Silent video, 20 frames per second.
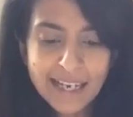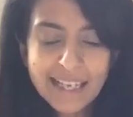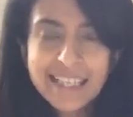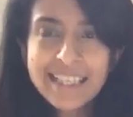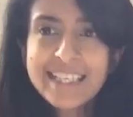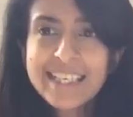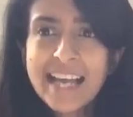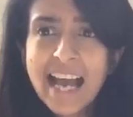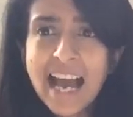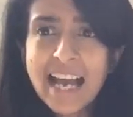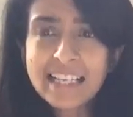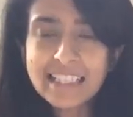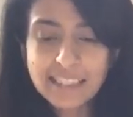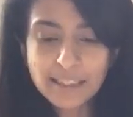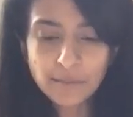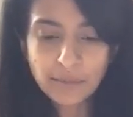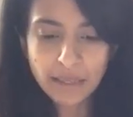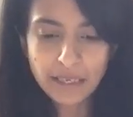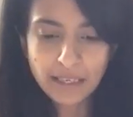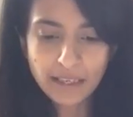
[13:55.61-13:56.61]
"Yes!"
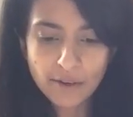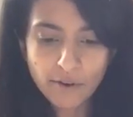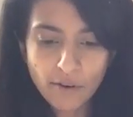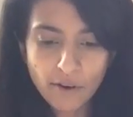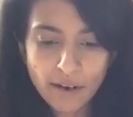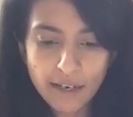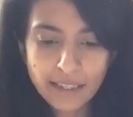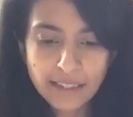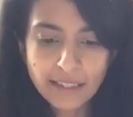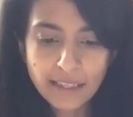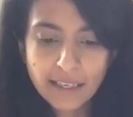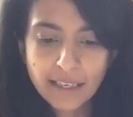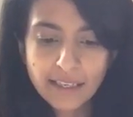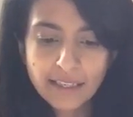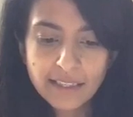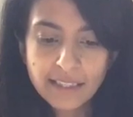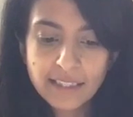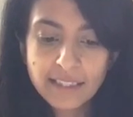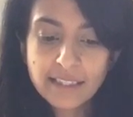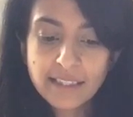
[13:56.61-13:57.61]
Mickey cried.
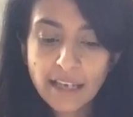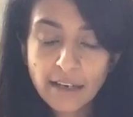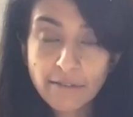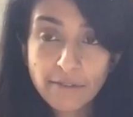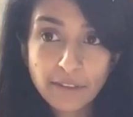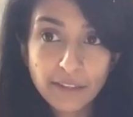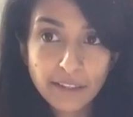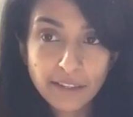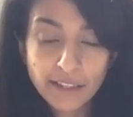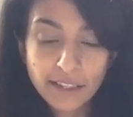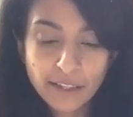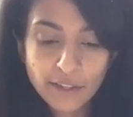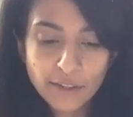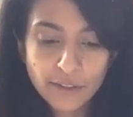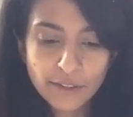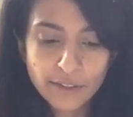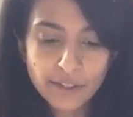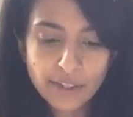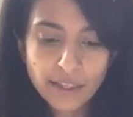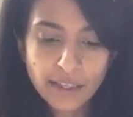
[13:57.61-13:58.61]
She definitely
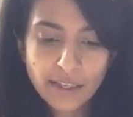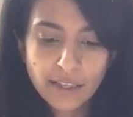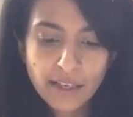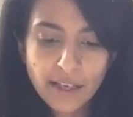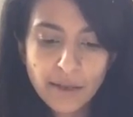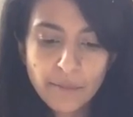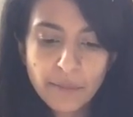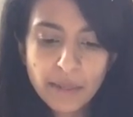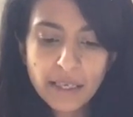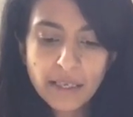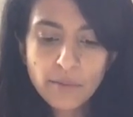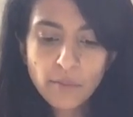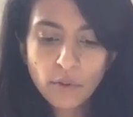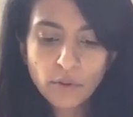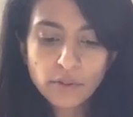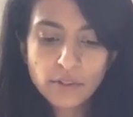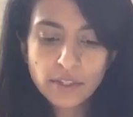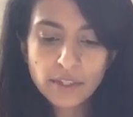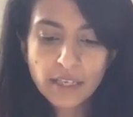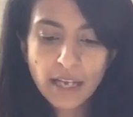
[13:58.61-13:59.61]
could. Mickey
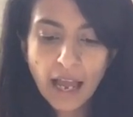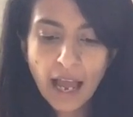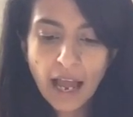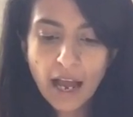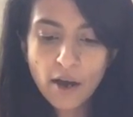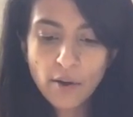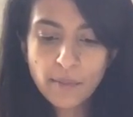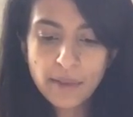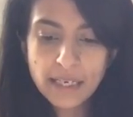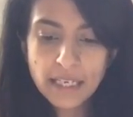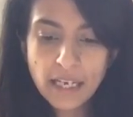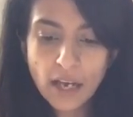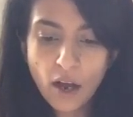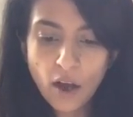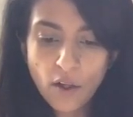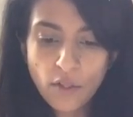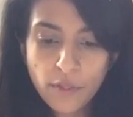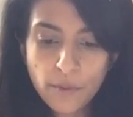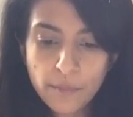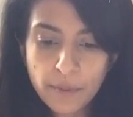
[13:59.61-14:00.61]
wondered how many
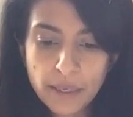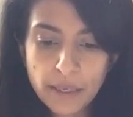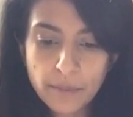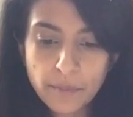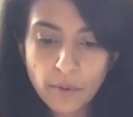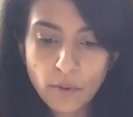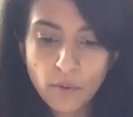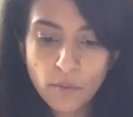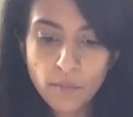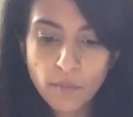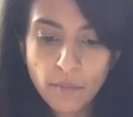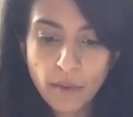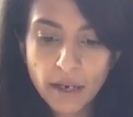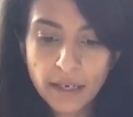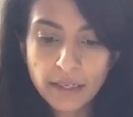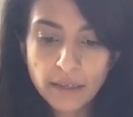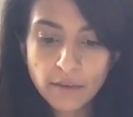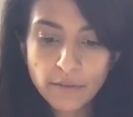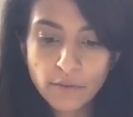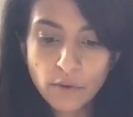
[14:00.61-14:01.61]
other people
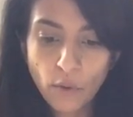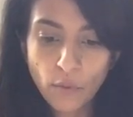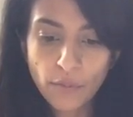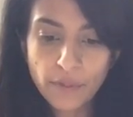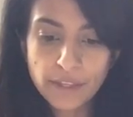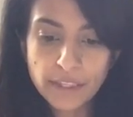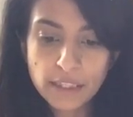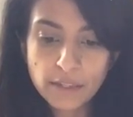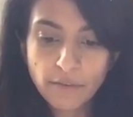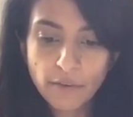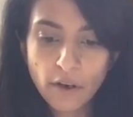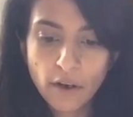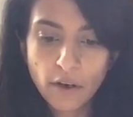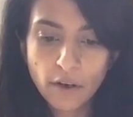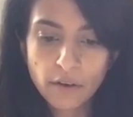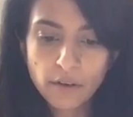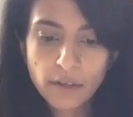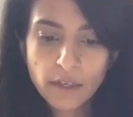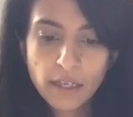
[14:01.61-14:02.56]
might have got this far.